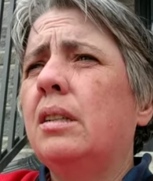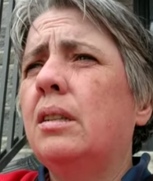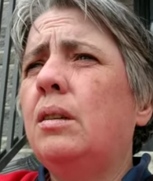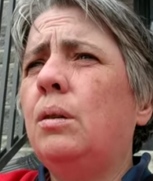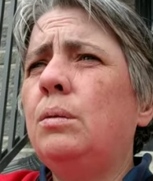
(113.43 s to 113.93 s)

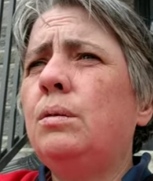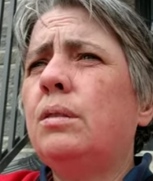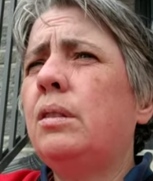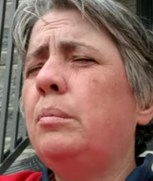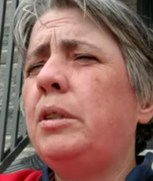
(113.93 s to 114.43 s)
Ghost
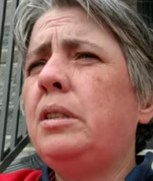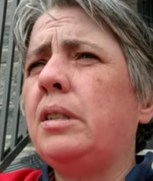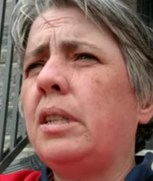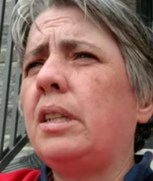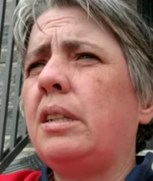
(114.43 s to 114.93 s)

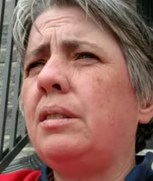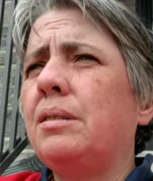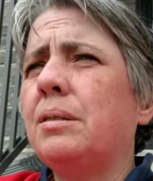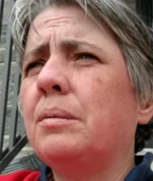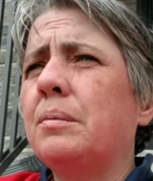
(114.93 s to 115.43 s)

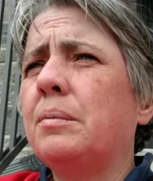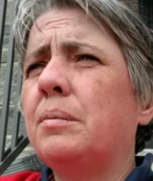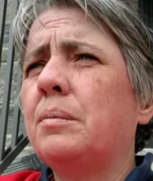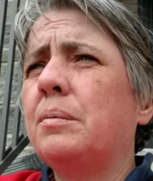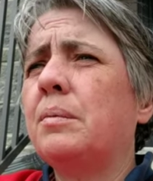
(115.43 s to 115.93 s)
Communicator,
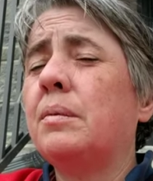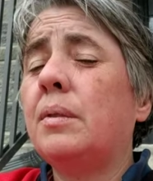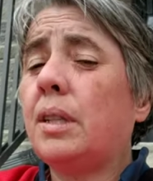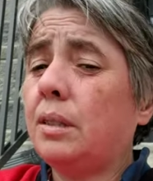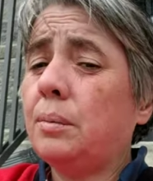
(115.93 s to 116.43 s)

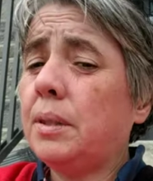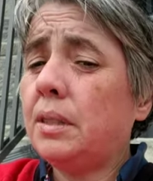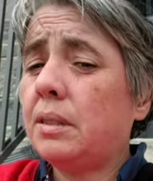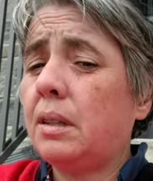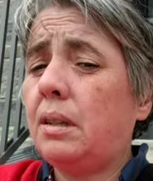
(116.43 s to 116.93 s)
that's what
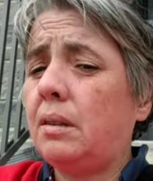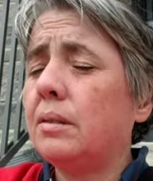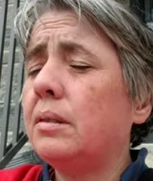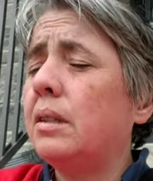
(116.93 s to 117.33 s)
it's called,